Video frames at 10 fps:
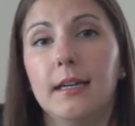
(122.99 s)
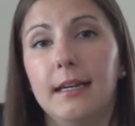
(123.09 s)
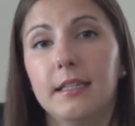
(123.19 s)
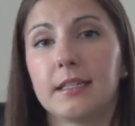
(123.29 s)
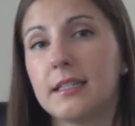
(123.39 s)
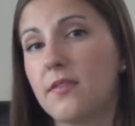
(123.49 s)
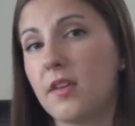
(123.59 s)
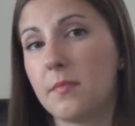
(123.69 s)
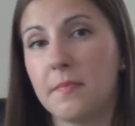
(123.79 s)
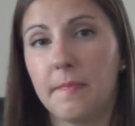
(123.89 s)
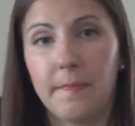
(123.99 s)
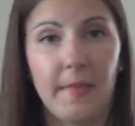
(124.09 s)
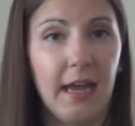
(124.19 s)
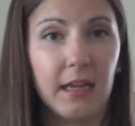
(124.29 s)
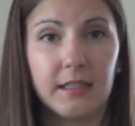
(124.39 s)
I just leave them
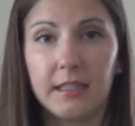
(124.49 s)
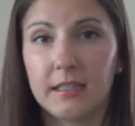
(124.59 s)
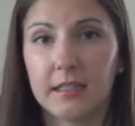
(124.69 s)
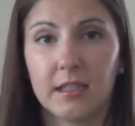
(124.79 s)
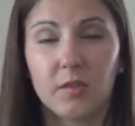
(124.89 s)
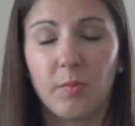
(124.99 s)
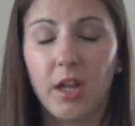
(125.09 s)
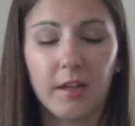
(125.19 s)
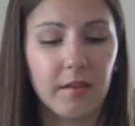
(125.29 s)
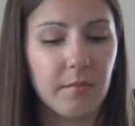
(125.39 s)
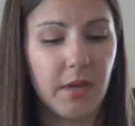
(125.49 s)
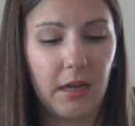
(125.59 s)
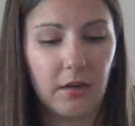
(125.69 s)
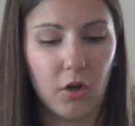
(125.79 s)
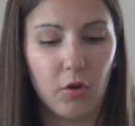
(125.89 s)
as is. I just pluck them
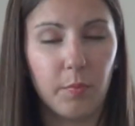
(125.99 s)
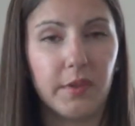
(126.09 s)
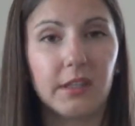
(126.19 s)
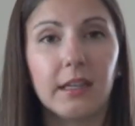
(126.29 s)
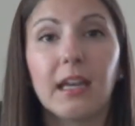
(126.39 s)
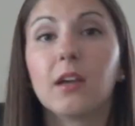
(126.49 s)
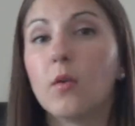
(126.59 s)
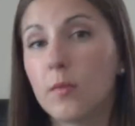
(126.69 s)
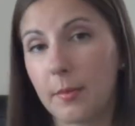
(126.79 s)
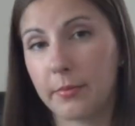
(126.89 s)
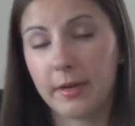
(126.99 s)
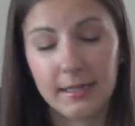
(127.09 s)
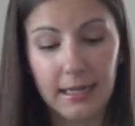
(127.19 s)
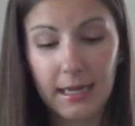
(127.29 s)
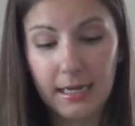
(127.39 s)
and hope that they
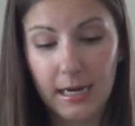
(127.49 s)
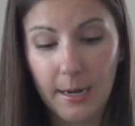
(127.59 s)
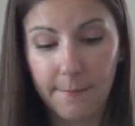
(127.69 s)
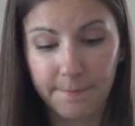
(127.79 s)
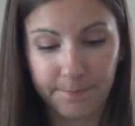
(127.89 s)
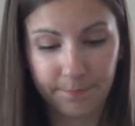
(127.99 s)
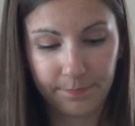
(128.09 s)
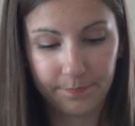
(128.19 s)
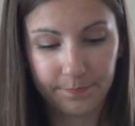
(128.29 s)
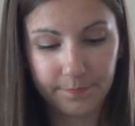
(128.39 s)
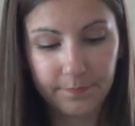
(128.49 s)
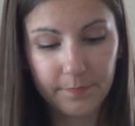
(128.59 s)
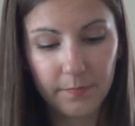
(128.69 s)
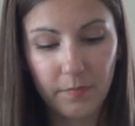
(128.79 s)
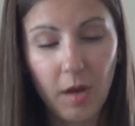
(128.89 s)
cooperate that day.
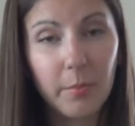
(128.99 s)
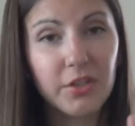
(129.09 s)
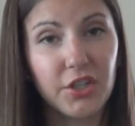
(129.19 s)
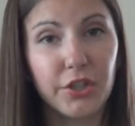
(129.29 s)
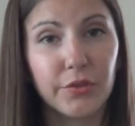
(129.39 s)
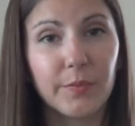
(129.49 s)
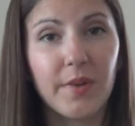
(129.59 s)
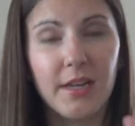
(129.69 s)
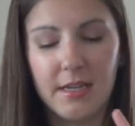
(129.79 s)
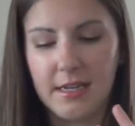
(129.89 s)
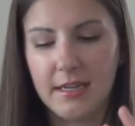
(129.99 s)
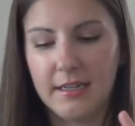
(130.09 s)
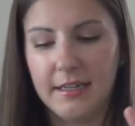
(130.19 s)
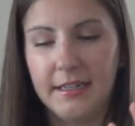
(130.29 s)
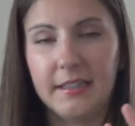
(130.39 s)
Number two
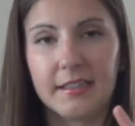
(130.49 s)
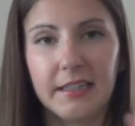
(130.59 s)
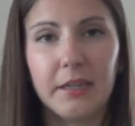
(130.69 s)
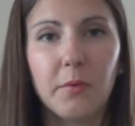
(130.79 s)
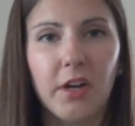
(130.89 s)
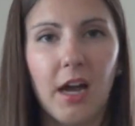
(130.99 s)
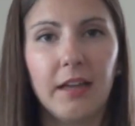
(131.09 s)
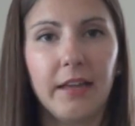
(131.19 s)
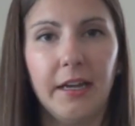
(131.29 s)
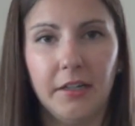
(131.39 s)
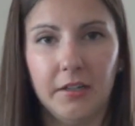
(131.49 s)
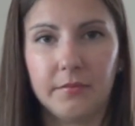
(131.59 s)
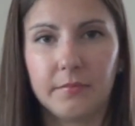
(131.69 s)
is liquid eyeliner.